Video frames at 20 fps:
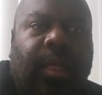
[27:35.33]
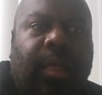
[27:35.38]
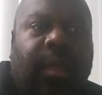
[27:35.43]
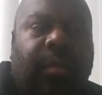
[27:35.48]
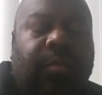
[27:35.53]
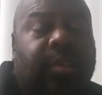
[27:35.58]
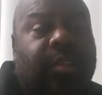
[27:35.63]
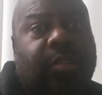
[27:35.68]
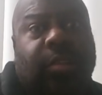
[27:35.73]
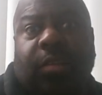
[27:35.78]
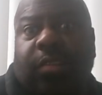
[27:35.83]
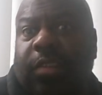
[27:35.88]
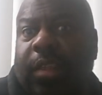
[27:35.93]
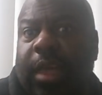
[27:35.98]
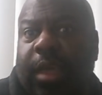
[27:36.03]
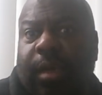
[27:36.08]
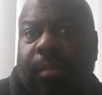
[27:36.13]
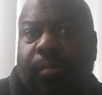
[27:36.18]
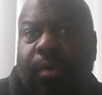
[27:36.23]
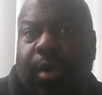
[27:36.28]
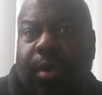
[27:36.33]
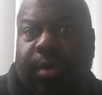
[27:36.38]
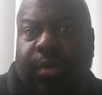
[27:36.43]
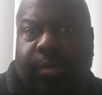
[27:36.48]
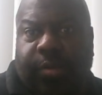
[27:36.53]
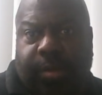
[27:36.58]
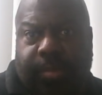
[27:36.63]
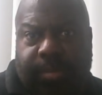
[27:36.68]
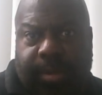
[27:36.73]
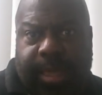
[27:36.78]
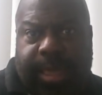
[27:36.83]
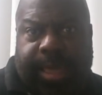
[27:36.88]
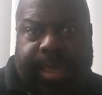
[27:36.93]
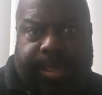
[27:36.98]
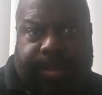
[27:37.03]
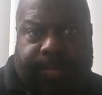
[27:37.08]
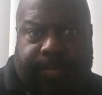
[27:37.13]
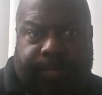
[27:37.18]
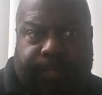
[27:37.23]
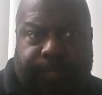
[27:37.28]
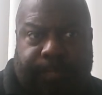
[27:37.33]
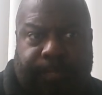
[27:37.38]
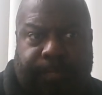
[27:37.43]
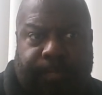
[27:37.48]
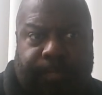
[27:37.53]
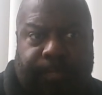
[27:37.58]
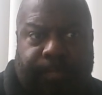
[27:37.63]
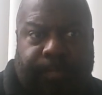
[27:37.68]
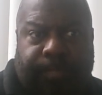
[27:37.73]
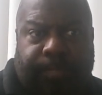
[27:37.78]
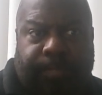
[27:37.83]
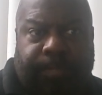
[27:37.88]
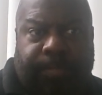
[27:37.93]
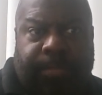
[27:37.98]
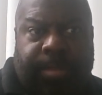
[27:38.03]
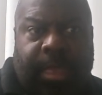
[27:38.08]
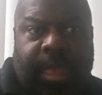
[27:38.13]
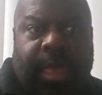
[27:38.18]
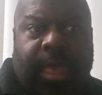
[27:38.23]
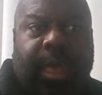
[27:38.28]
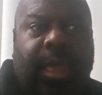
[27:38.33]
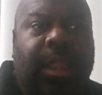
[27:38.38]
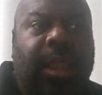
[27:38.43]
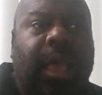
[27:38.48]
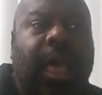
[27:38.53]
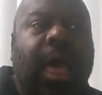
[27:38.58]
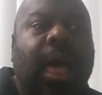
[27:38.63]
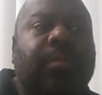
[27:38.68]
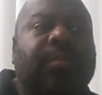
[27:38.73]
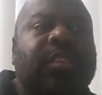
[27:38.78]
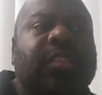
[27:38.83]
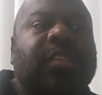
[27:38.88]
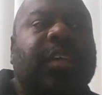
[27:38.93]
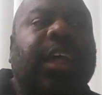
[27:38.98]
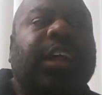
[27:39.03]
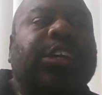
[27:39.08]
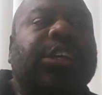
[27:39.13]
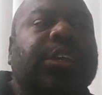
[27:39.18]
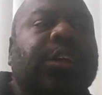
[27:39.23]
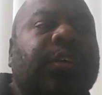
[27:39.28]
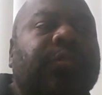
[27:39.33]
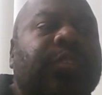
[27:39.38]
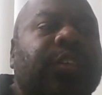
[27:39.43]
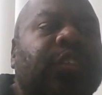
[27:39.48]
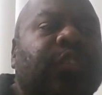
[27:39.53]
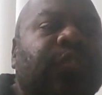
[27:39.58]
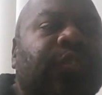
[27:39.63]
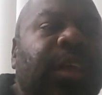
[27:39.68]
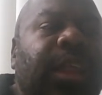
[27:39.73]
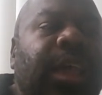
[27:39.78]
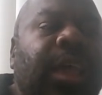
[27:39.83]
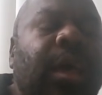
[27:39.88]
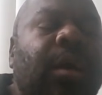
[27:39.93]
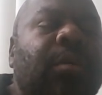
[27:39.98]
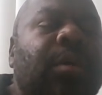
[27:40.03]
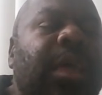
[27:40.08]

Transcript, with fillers: This looks like a murder to me. In the comment section of this video,